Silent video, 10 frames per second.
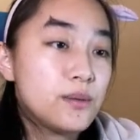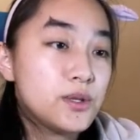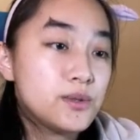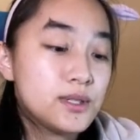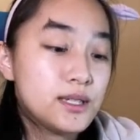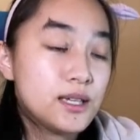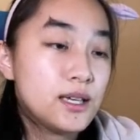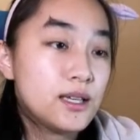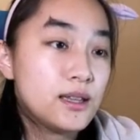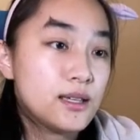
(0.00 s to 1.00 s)
you
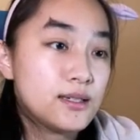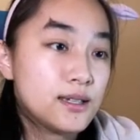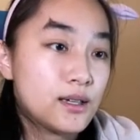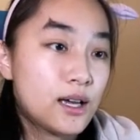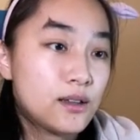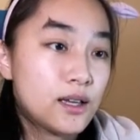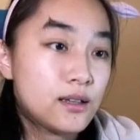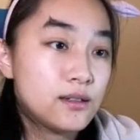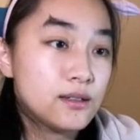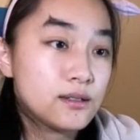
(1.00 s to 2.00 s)
see. Let's see how that
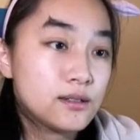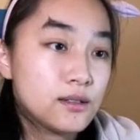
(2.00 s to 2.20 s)
looks.